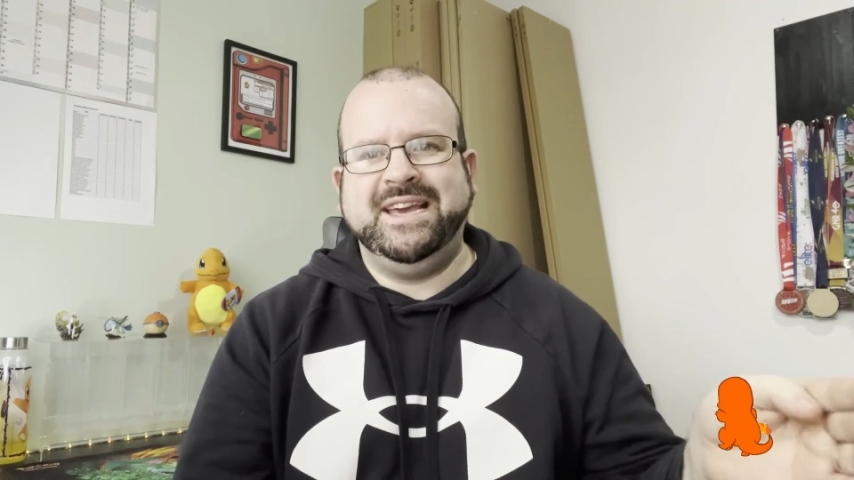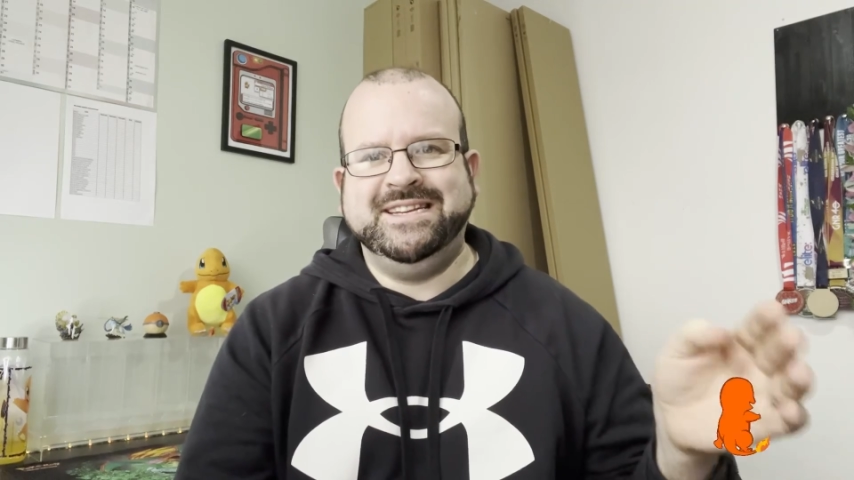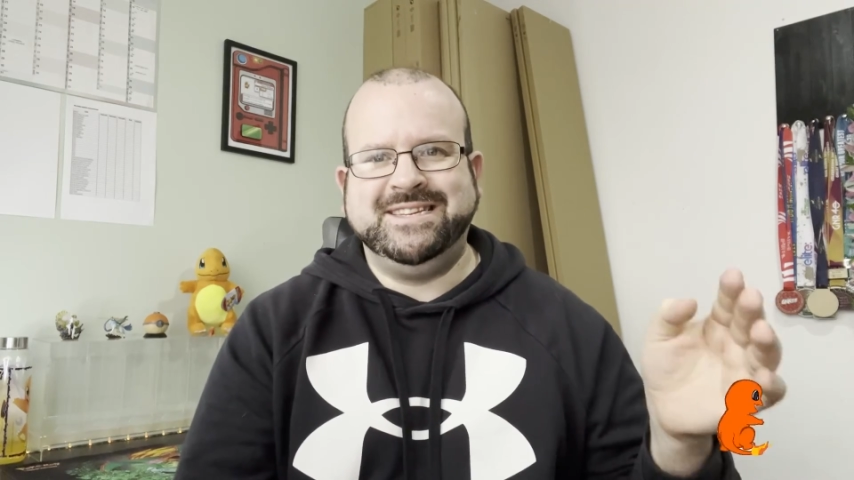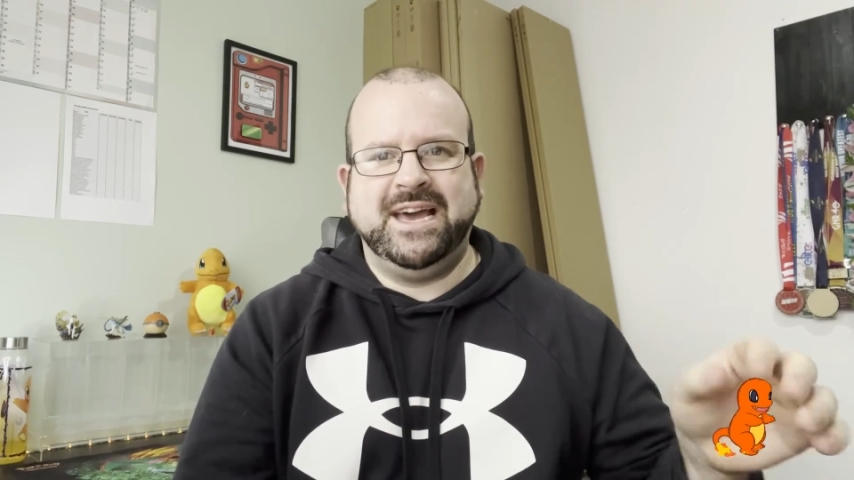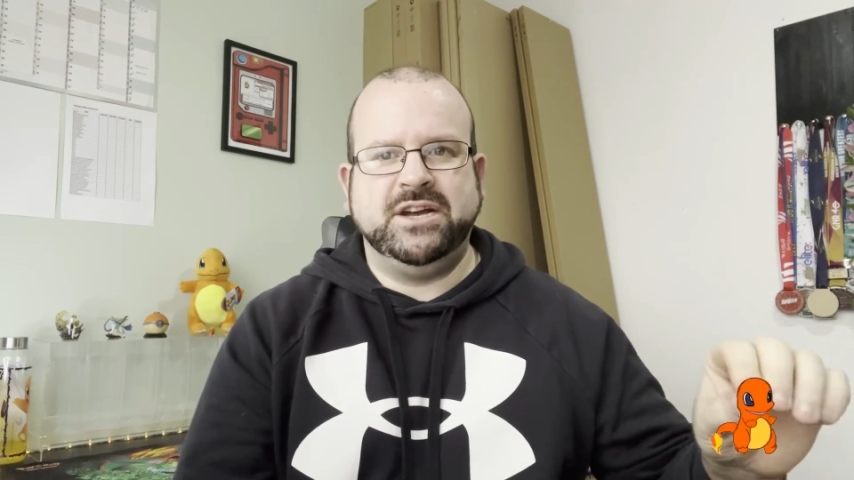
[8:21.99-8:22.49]

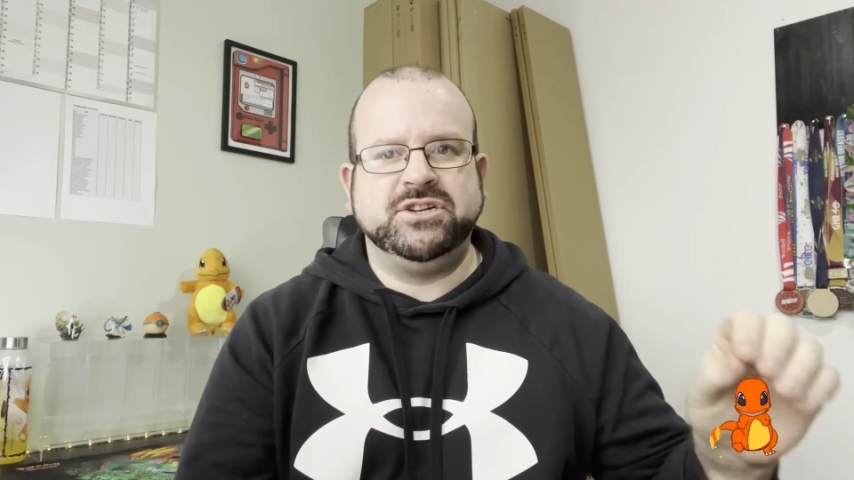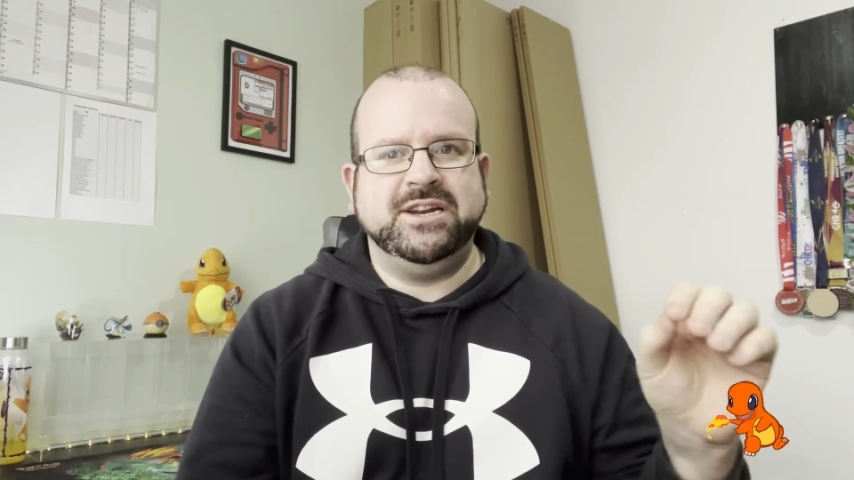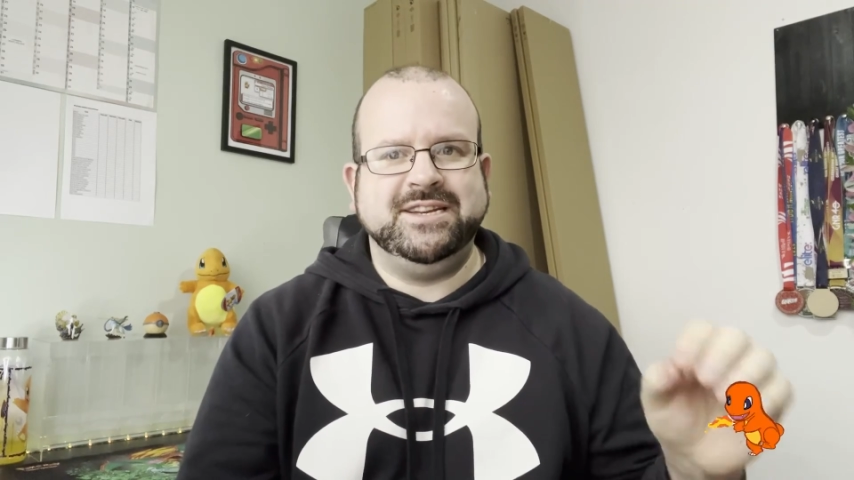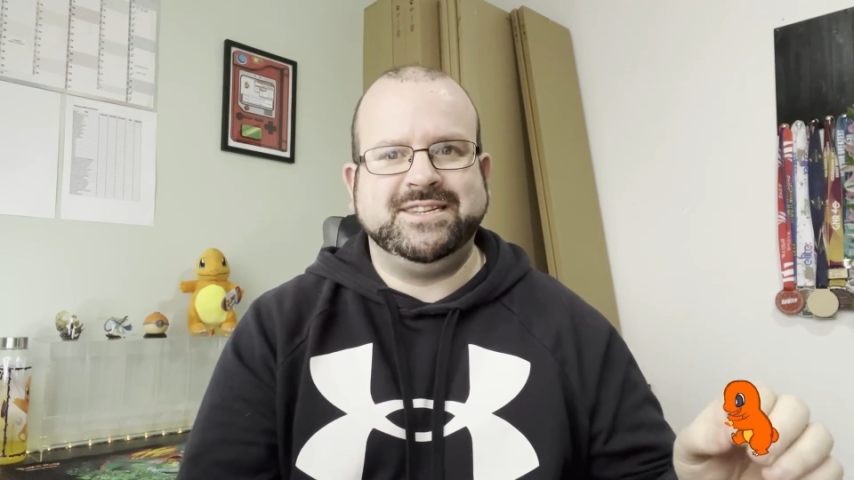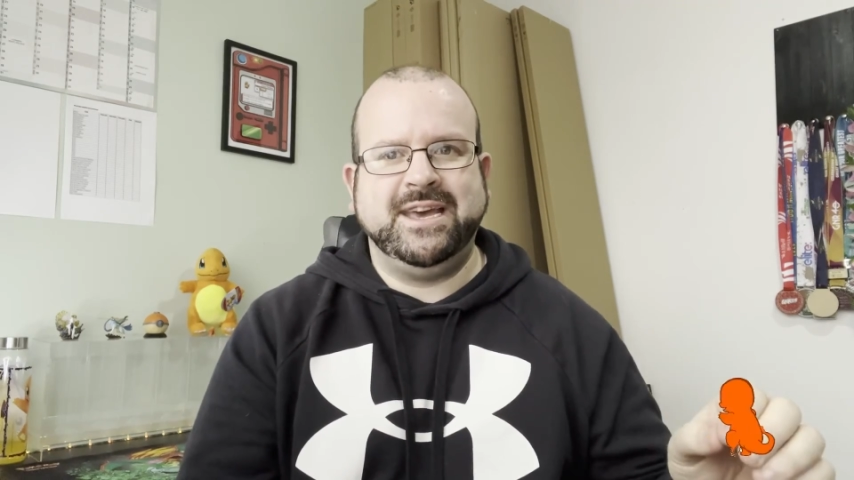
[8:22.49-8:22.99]
is
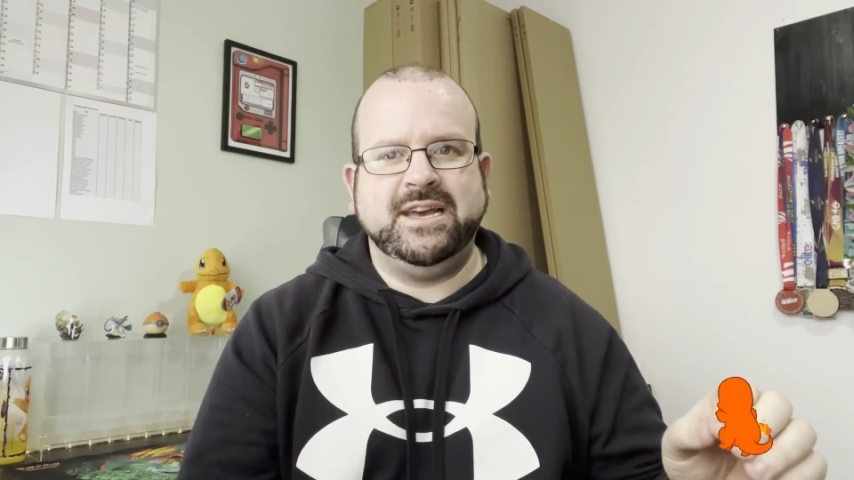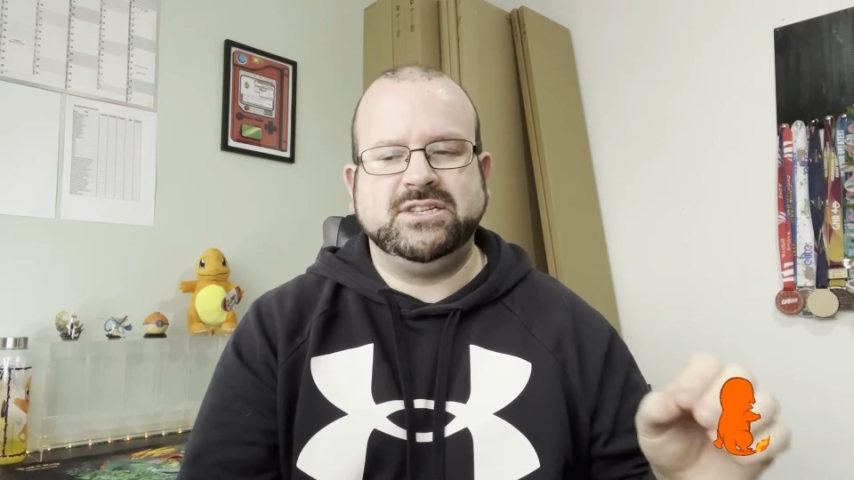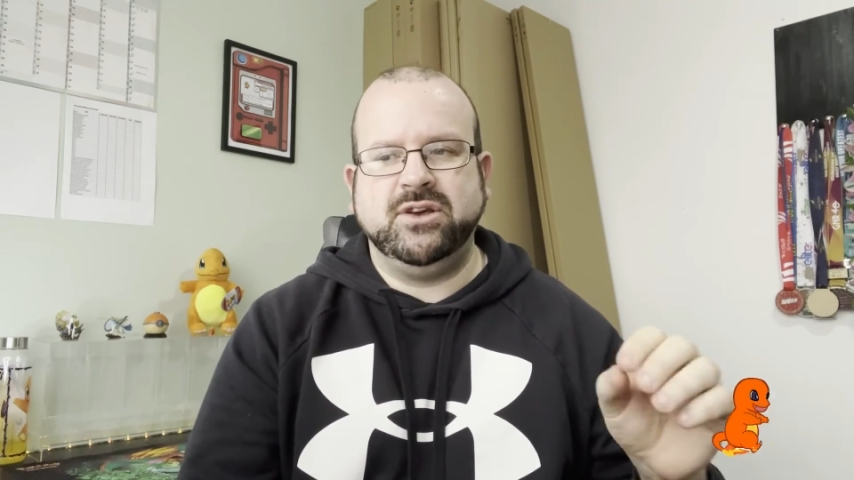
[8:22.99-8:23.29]
actually set.